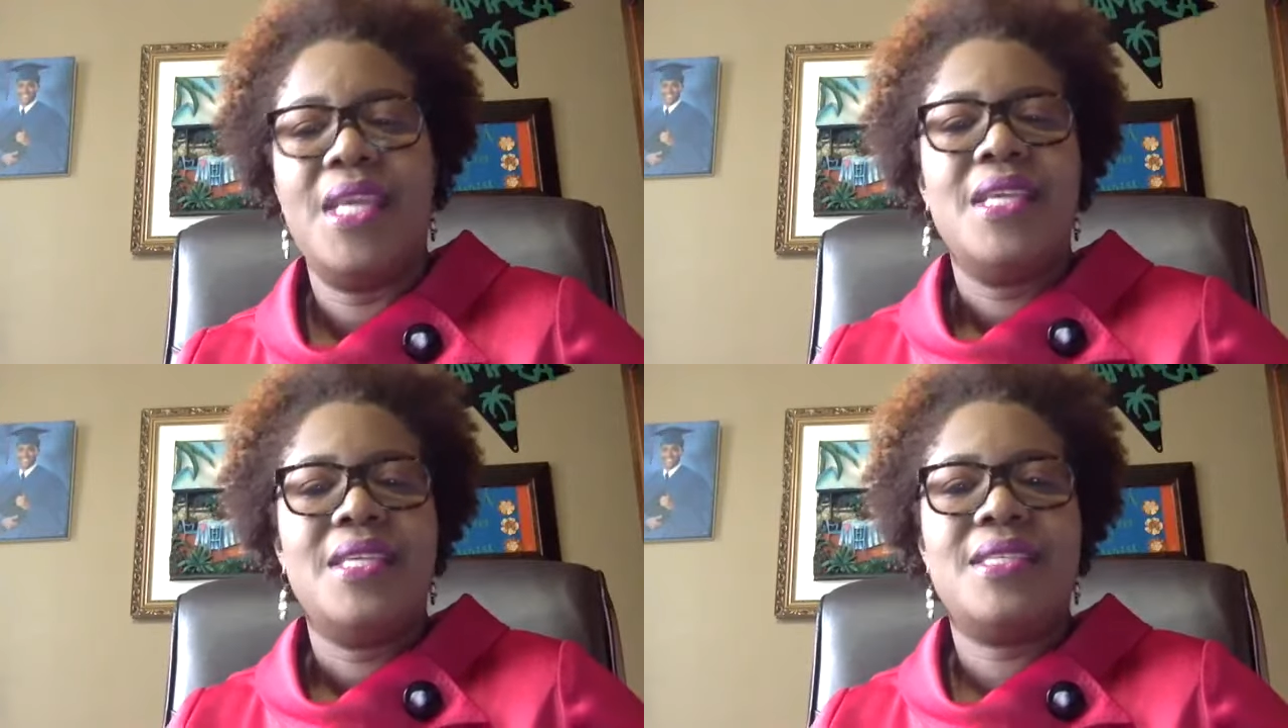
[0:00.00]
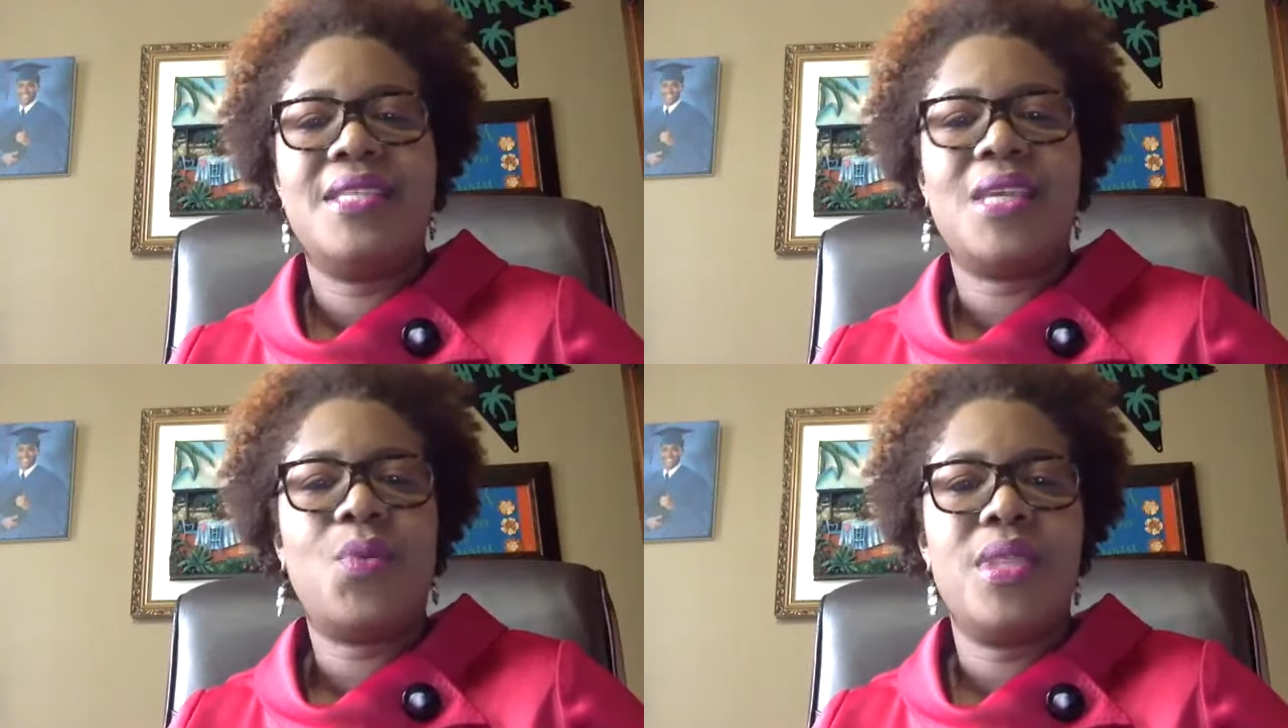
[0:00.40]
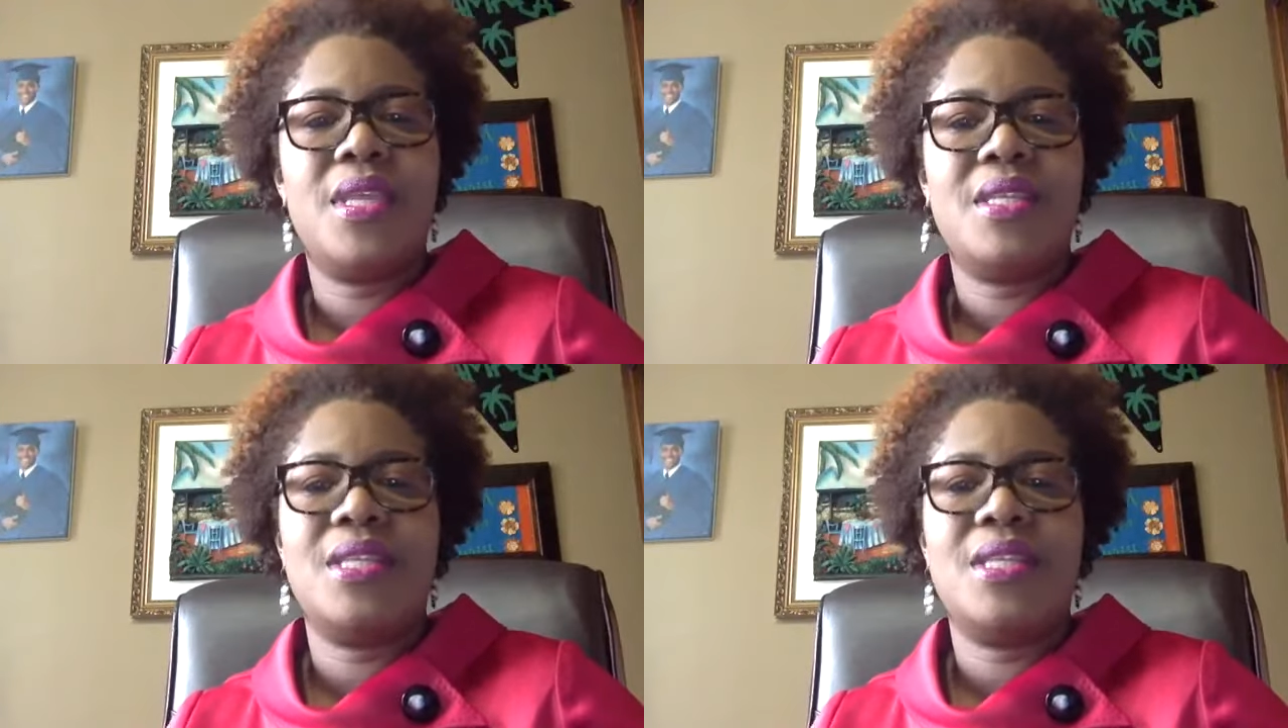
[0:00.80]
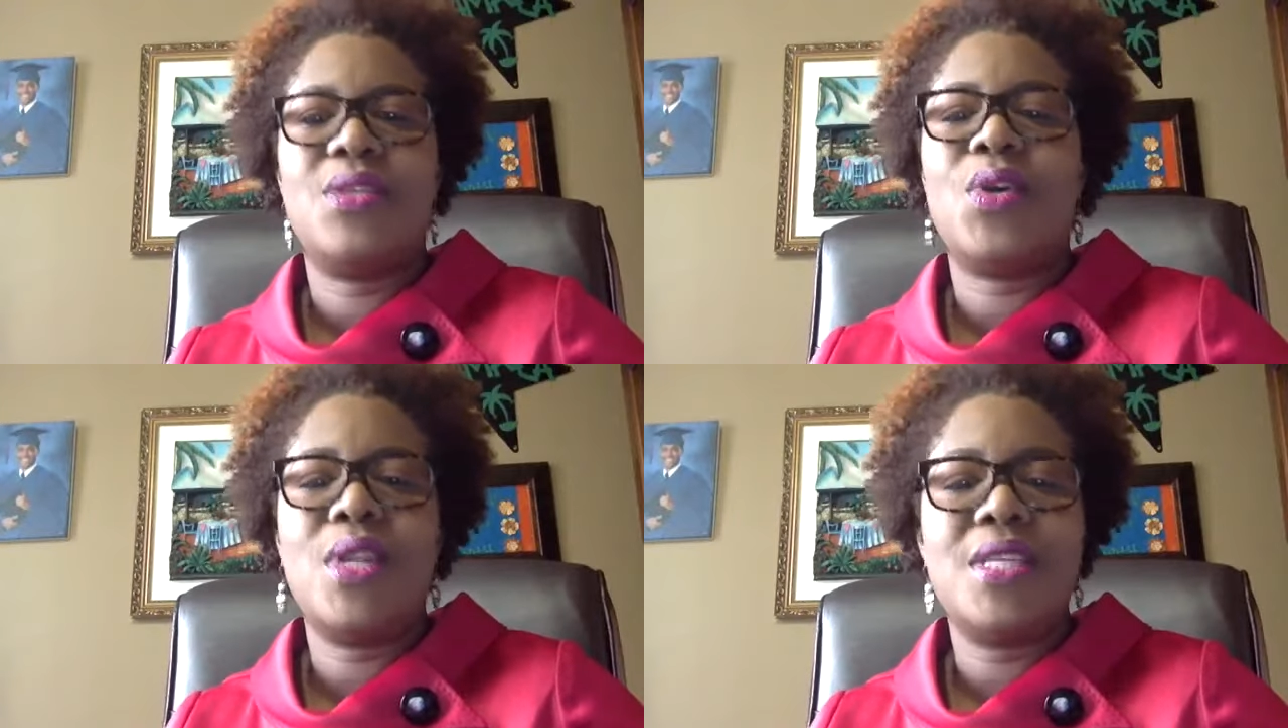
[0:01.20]
Stick with it. It
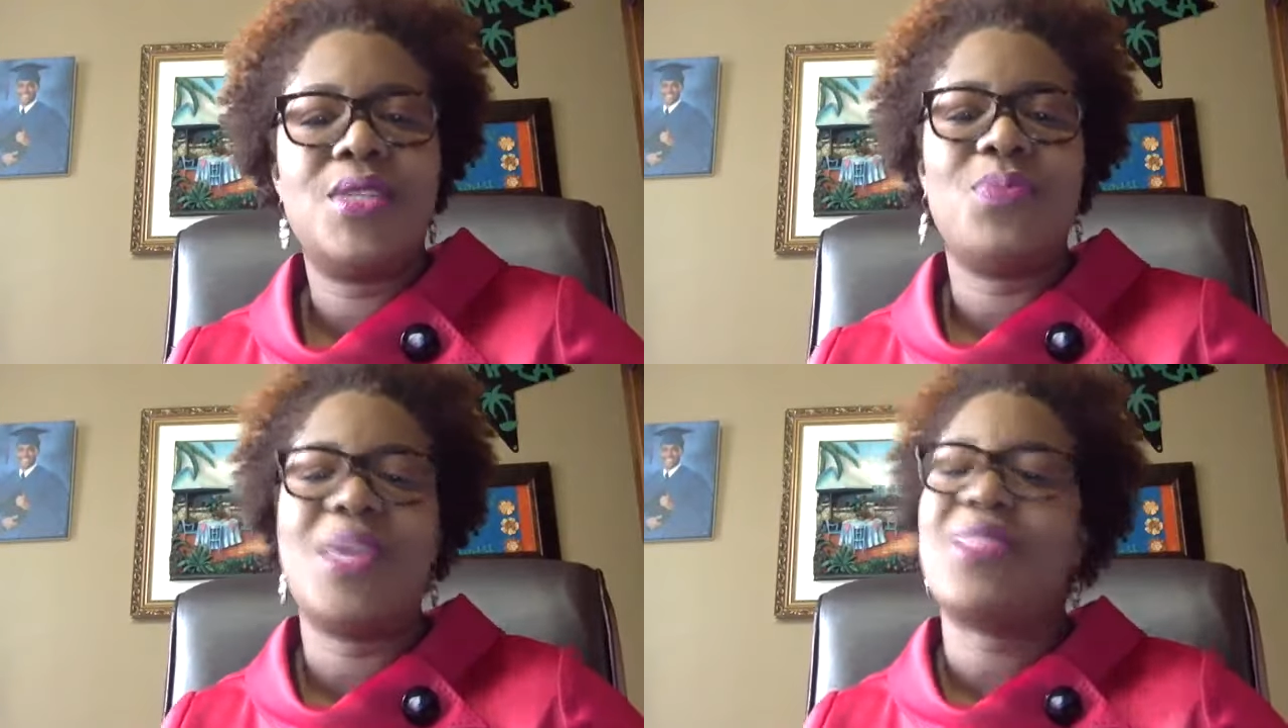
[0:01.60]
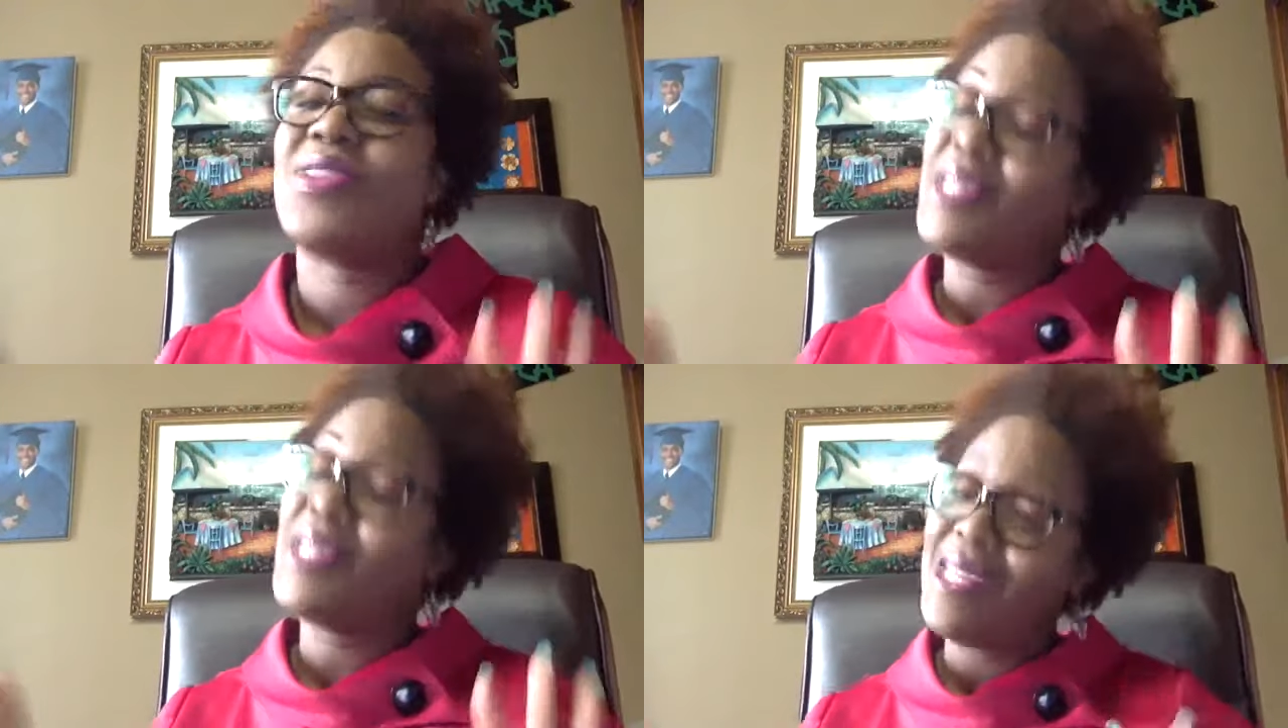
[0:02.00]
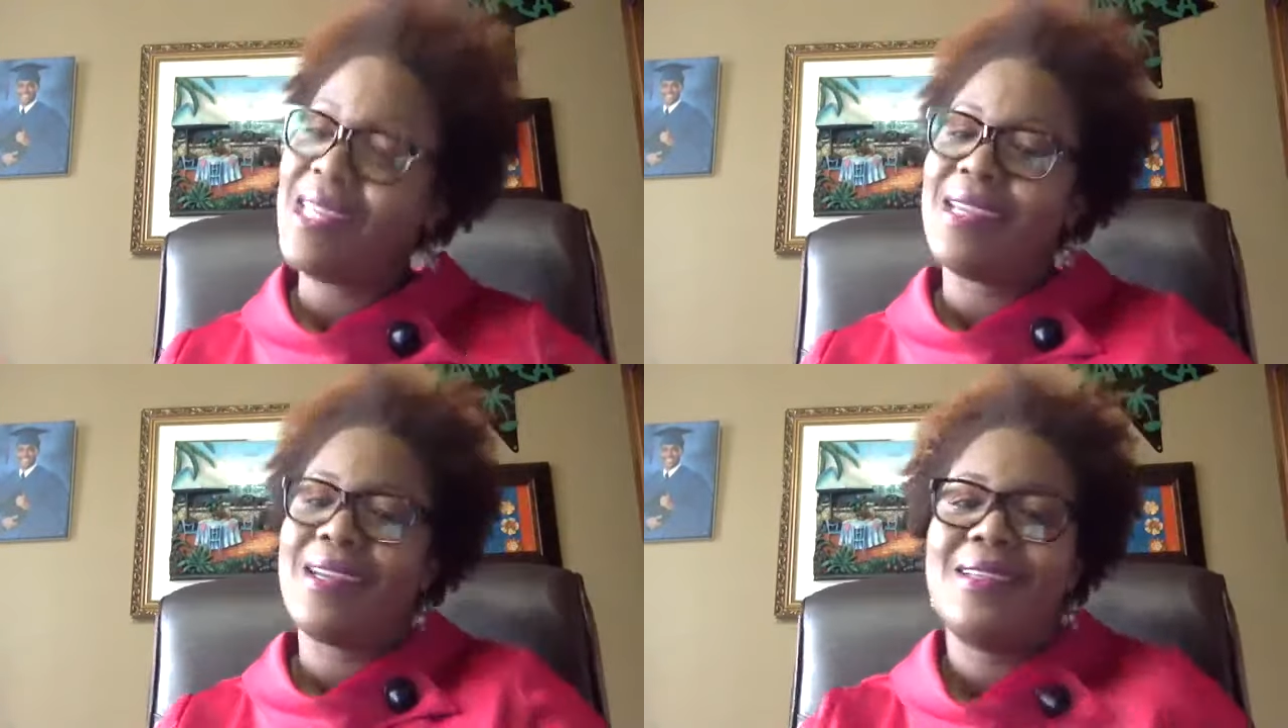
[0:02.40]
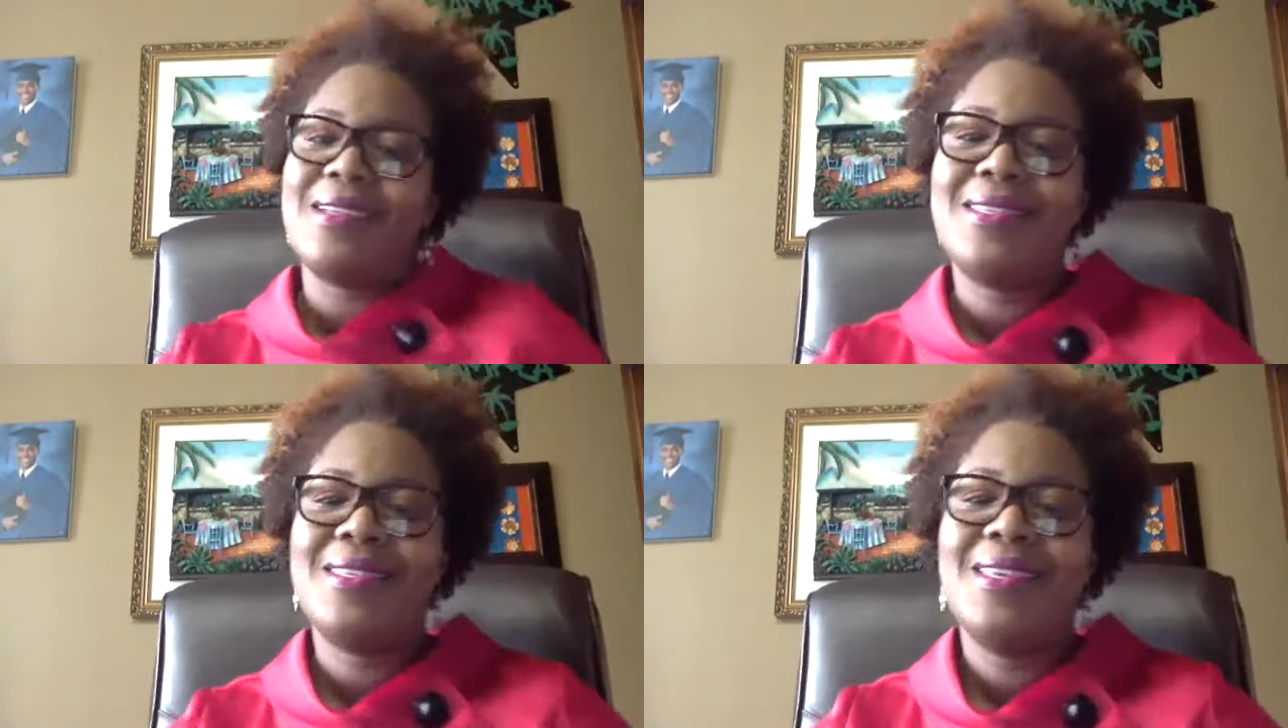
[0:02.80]
only took me 13 years